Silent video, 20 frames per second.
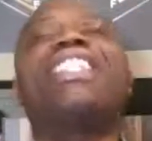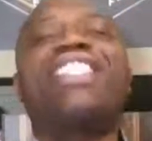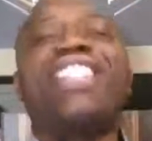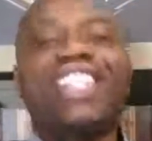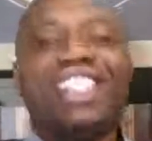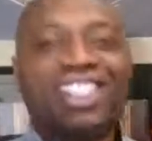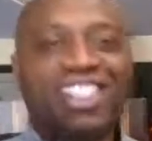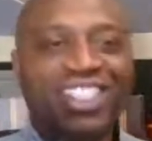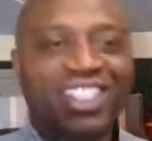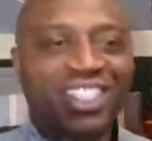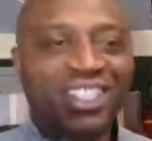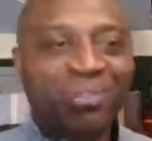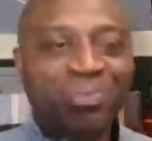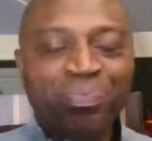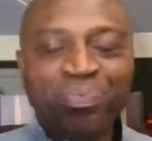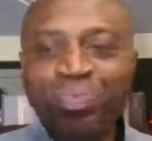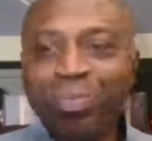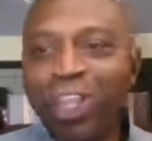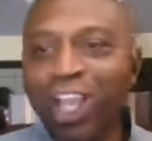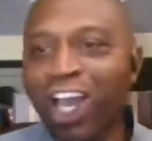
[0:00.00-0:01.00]
edition
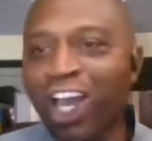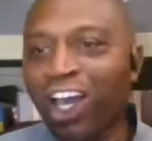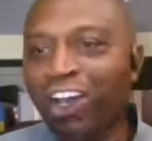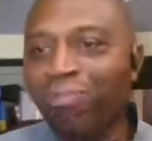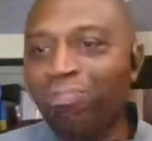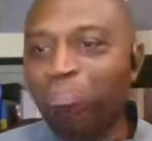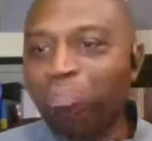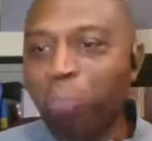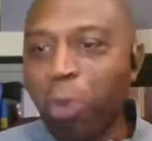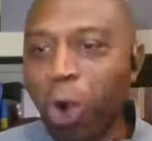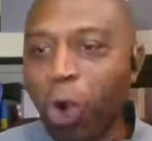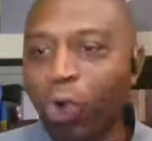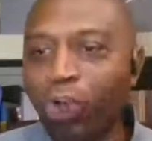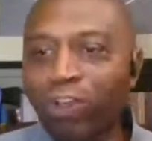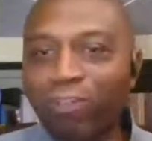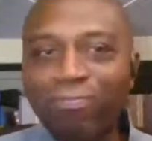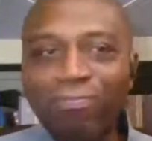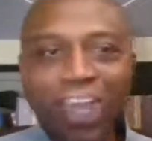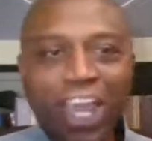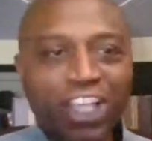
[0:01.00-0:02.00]
of
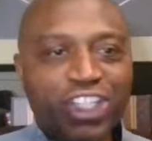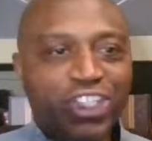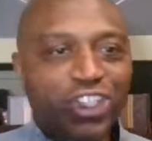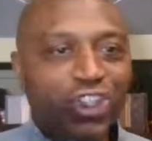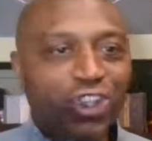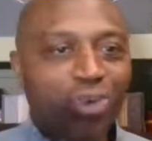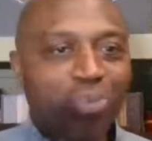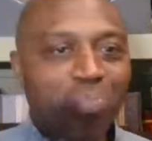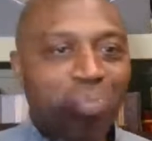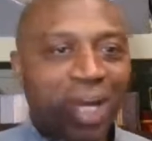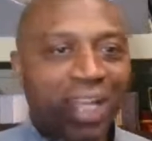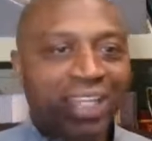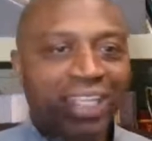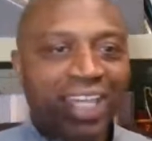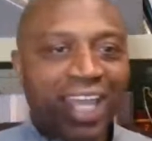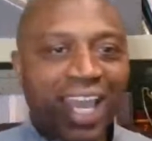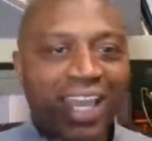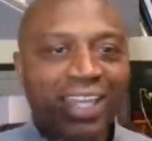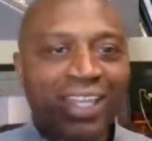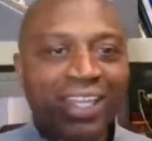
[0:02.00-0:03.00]
Motivational
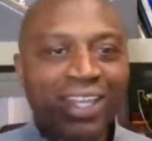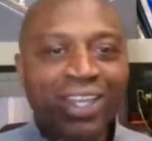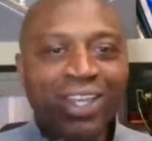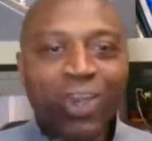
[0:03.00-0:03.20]
Monday.